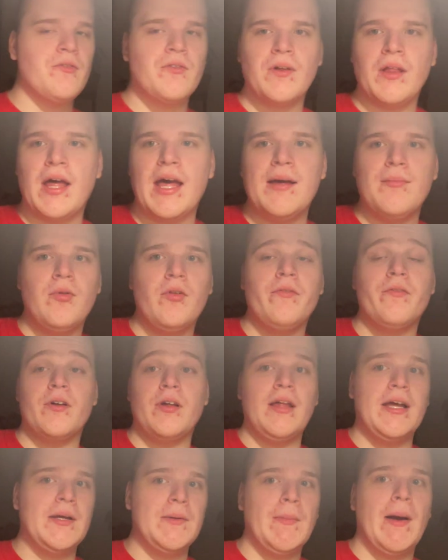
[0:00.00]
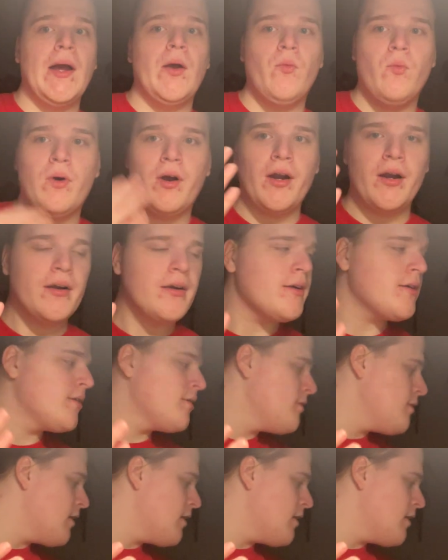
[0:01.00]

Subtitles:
reliable for like my work,